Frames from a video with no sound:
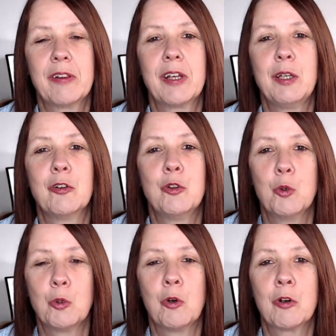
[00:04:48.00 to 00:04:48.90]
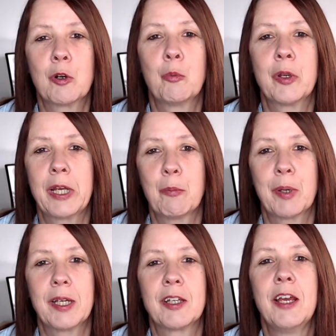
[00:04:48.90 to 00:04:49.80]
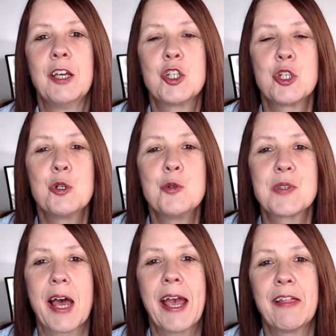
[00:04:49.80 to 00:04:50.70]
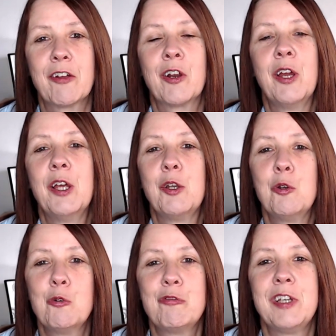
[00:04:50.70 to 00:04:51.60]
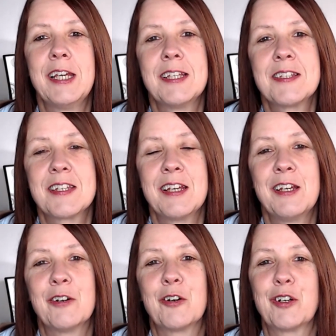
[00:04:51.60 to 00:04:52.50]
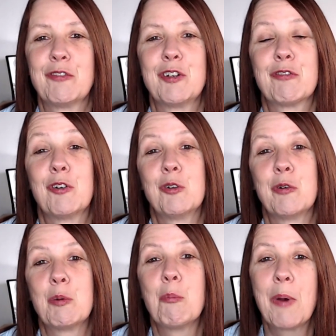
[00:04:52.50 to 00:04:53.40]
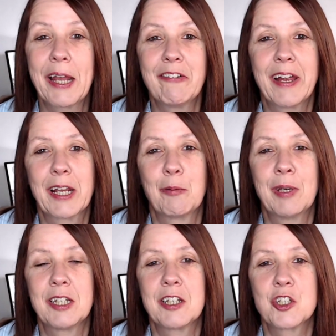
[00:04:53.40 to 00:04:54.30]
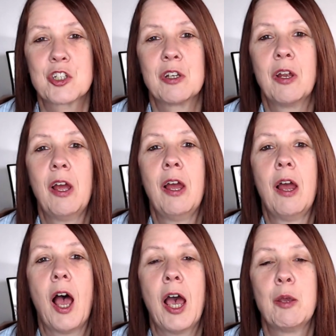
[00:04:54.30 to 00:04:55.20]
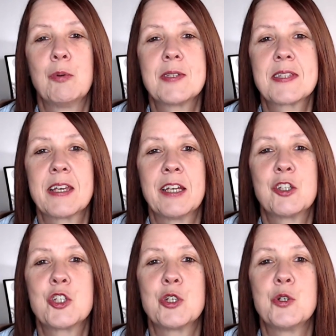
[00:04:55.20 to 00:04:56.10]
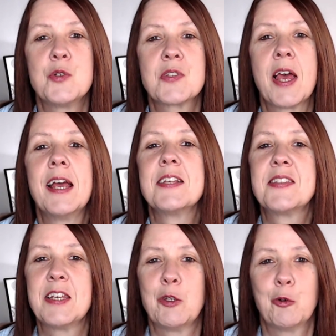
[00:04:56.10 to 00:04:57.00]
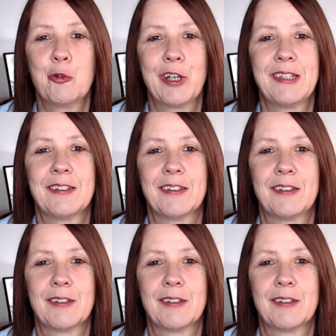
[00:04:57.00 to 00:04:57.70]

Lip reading: that you'll no longer worry about. Choose either no VAT, or if you're following my recommendation, I would say choose zero rated.